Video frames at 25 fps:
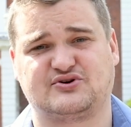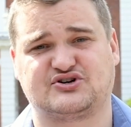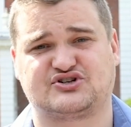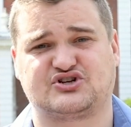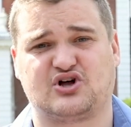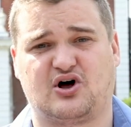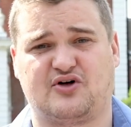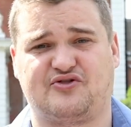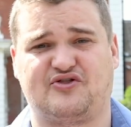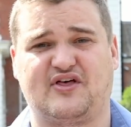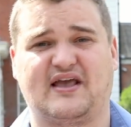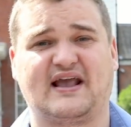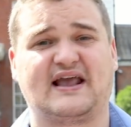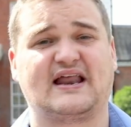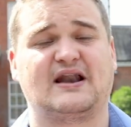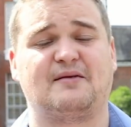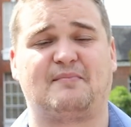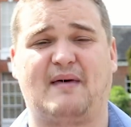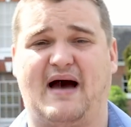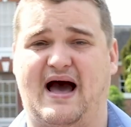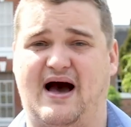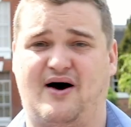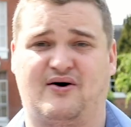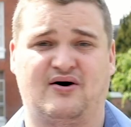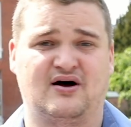to start thinking
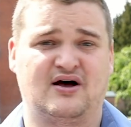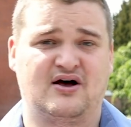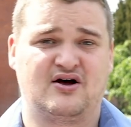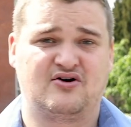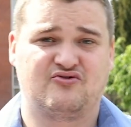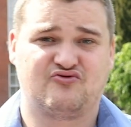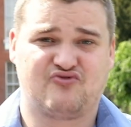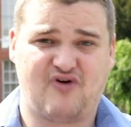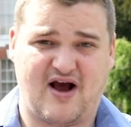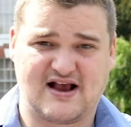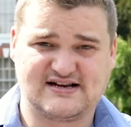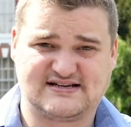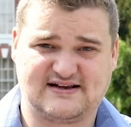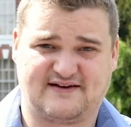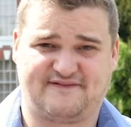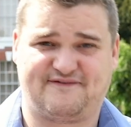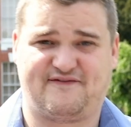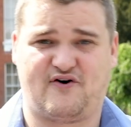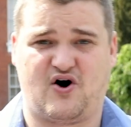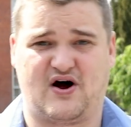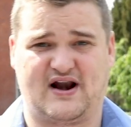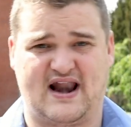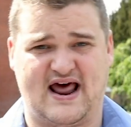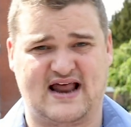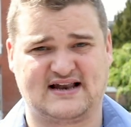about raising
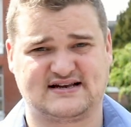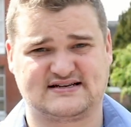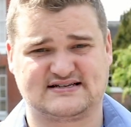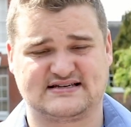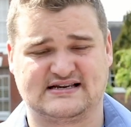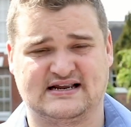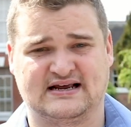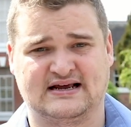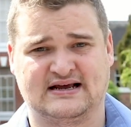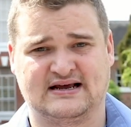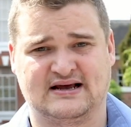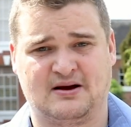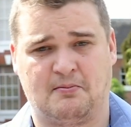finance,